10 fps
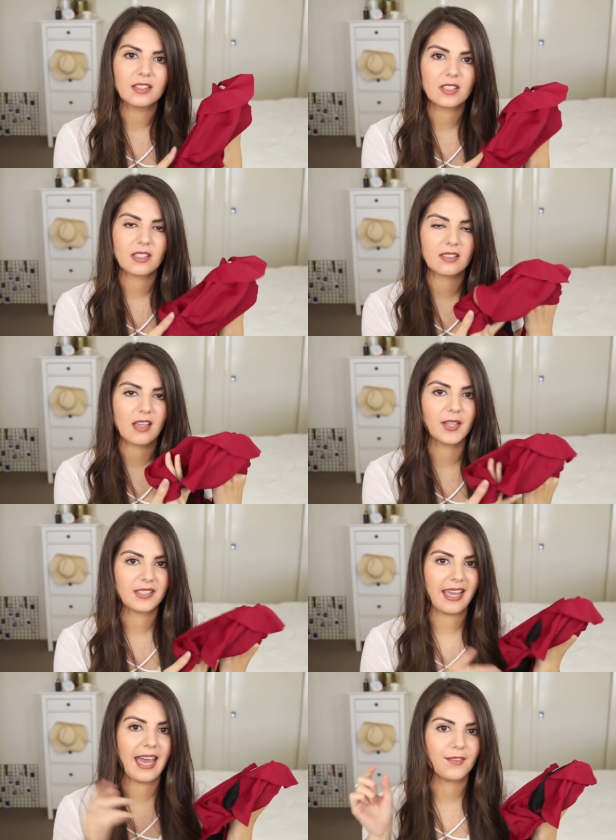
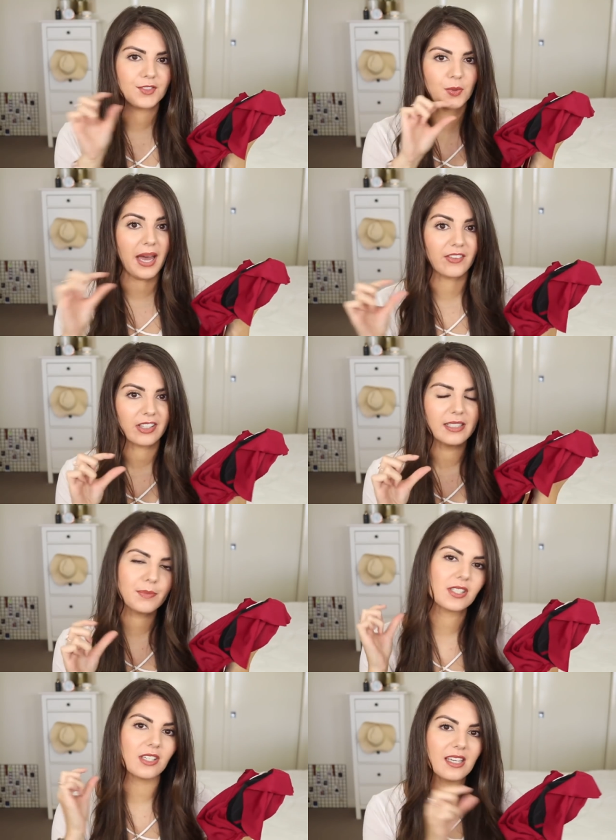styles that they have do have
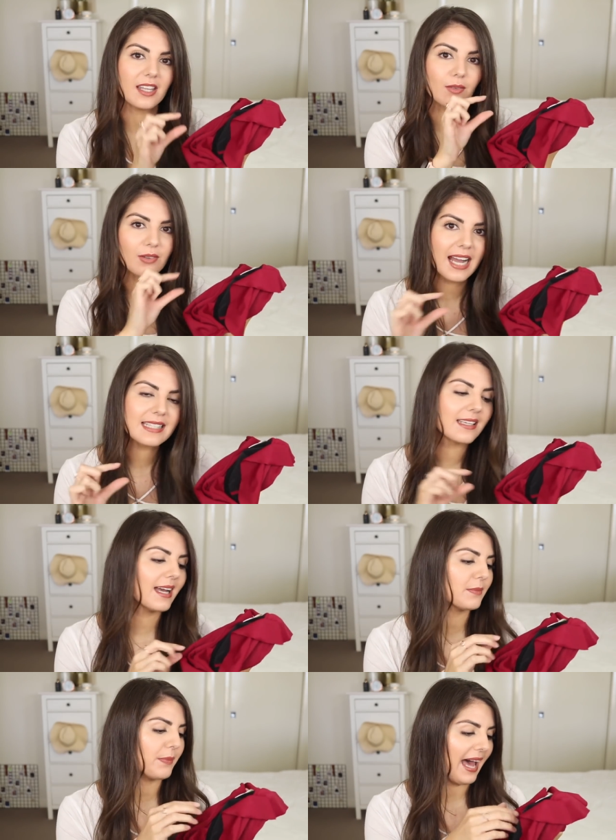clips, so you can get the right
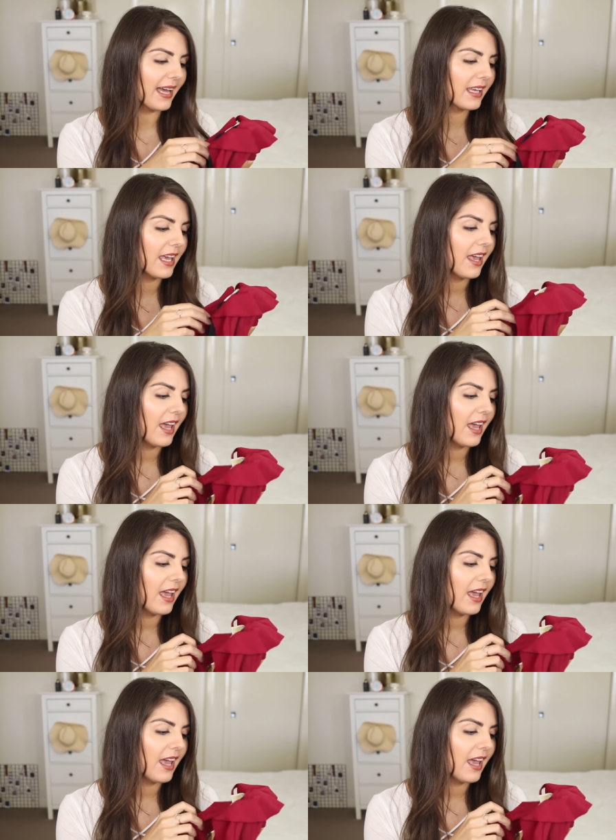size back.